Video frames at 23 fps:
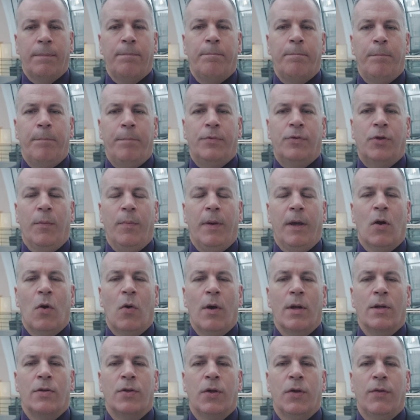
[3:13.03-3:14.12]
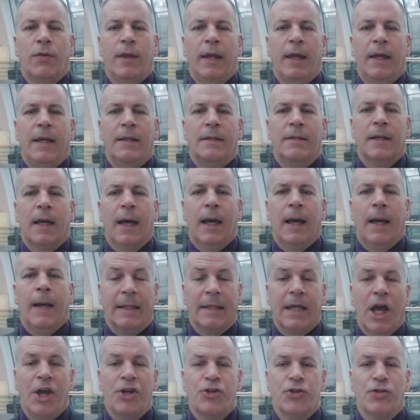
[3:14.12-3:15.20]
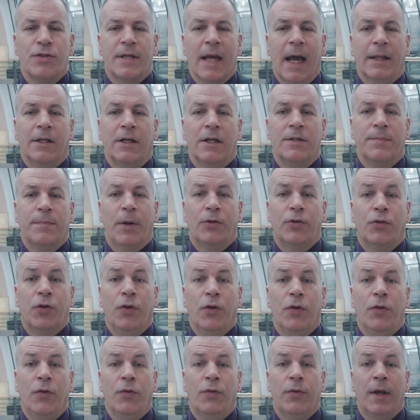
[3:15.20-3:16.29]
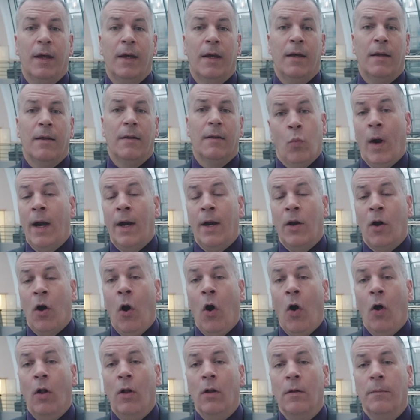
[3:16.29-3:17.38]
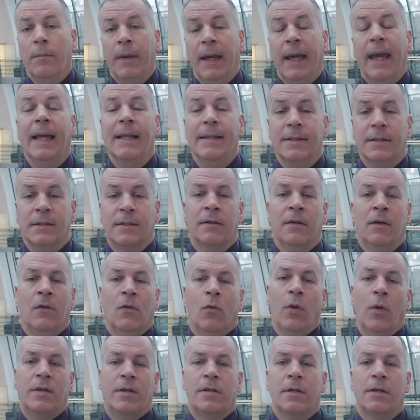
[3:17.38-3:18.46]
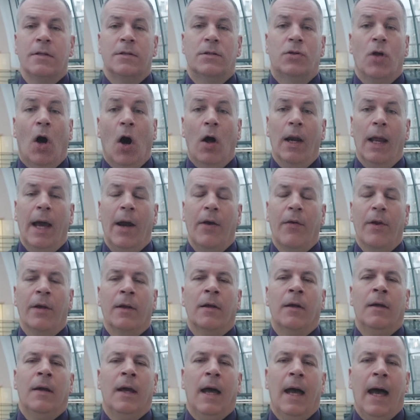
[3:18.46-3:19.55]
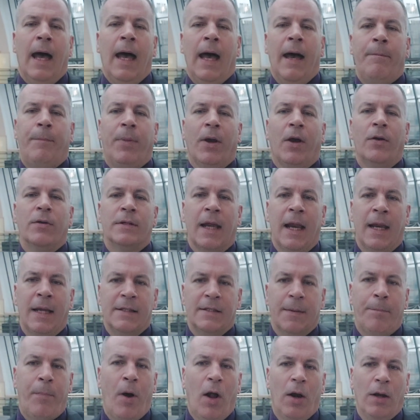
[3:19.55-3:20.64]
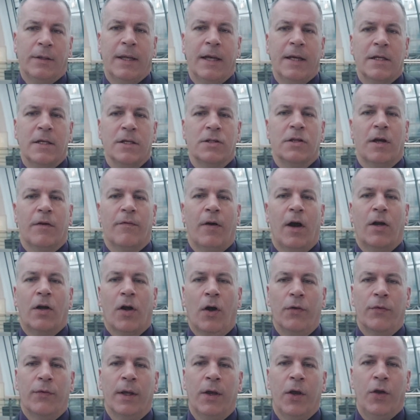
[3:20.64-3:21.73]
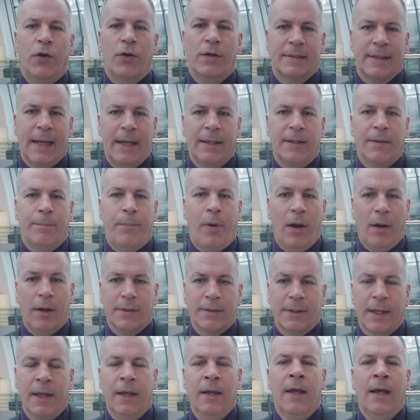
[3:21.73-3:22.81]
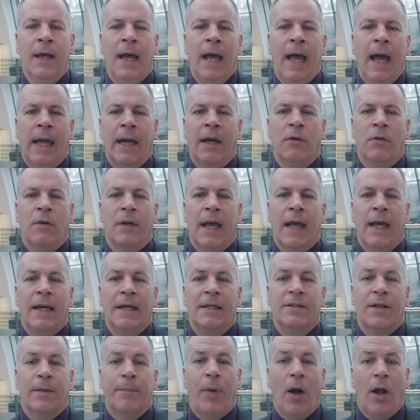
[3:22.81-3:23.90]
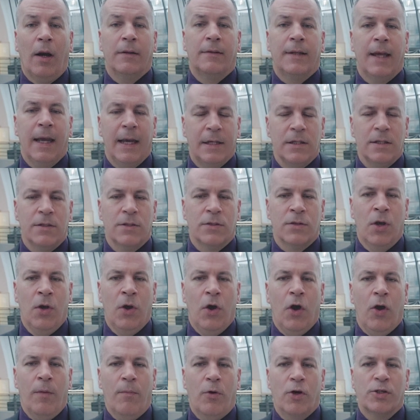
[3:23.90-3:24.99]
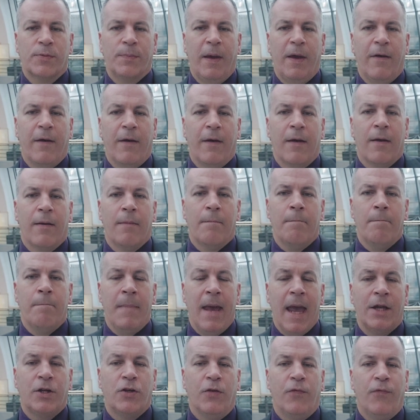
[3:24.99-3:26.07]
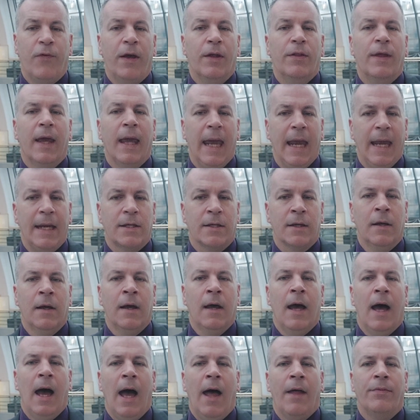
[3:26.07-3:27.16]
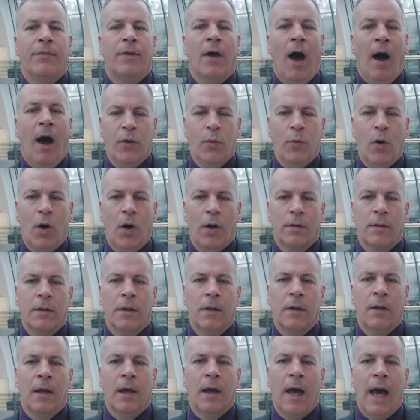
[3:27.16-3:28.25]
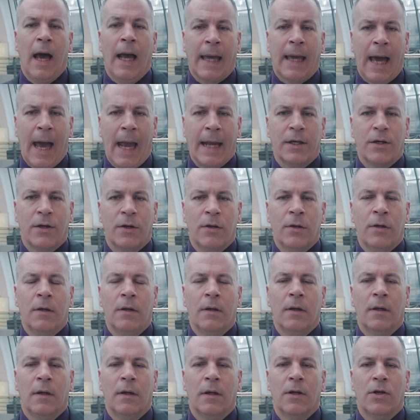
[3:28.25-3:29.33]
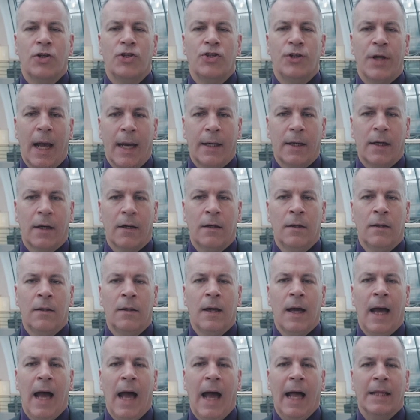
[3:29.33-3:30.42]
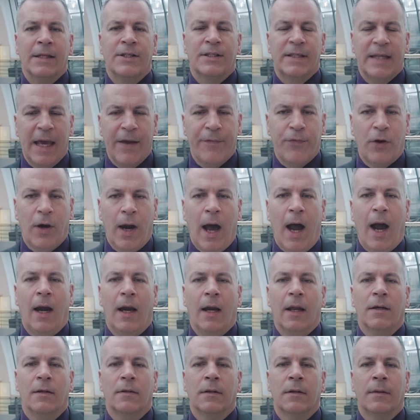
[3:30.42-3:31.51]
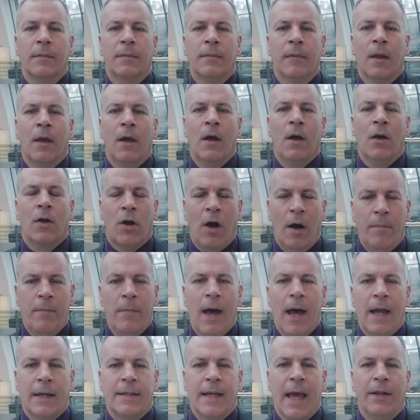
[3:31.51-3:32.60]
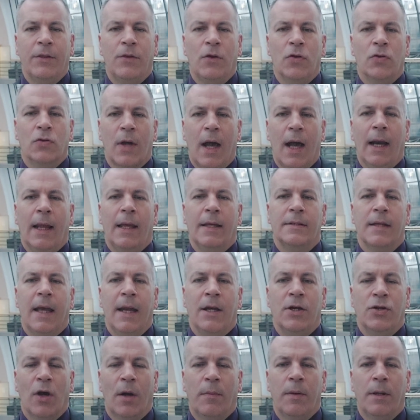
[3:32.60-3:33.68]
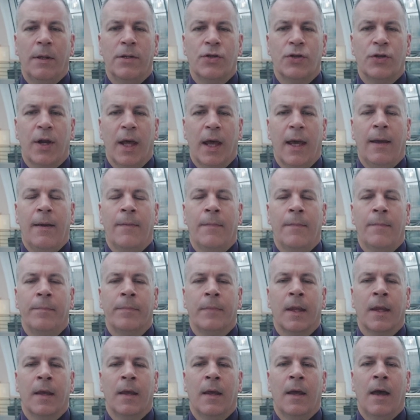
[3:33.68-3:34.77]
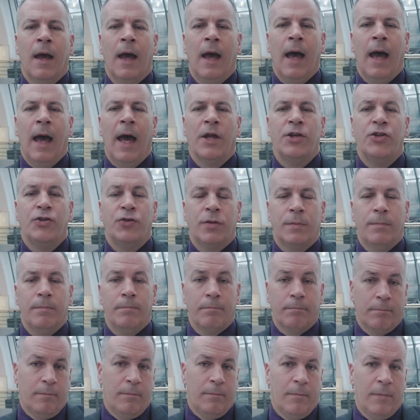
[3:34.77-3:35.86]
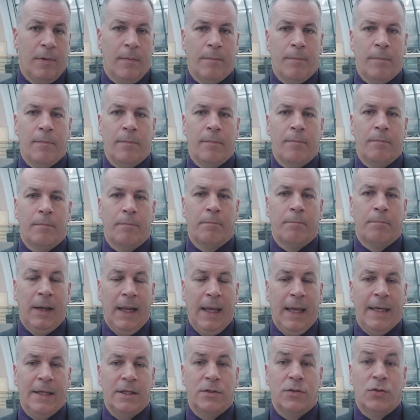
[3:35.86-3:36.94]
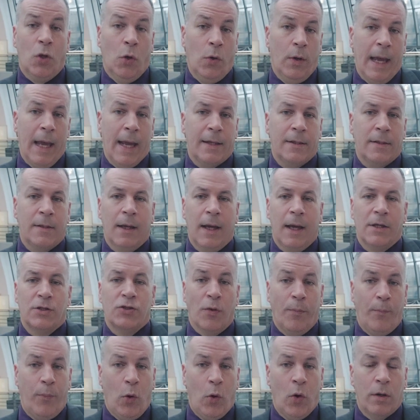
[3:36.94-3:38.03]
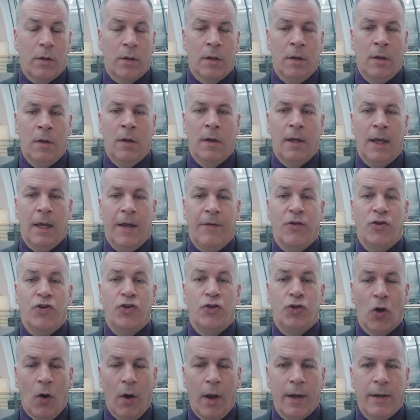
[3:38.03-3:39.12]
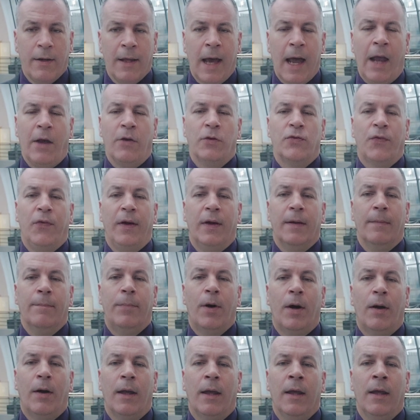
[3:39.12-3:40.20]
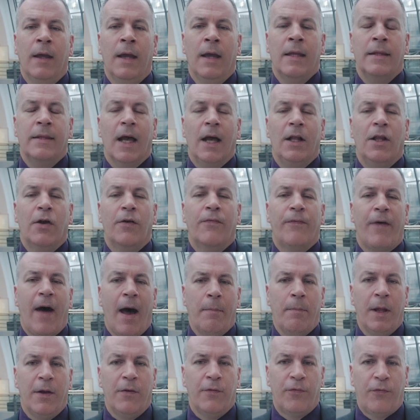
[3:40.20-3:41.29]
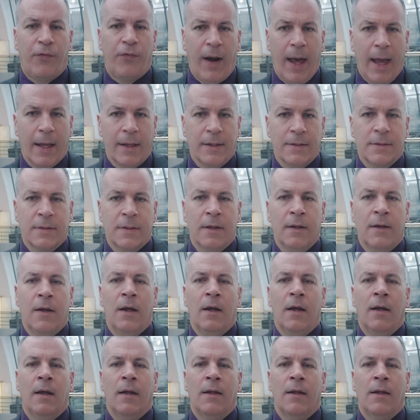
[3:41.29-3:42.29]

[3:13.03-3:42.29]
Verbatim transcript: not to be going to these uh, plantation centres, but to the where it all begins, which is Dáil Éireann uh, because it is the politicians of our country who decide the policy, and it, it is the politicians who must be made to feel the heat. And if you want a kinder, gentler, and safer Ireland, come attend those rallies in Dublin today. Uh, please donate, uh, support, even join the Irish Freedom Party. Tell your family and friends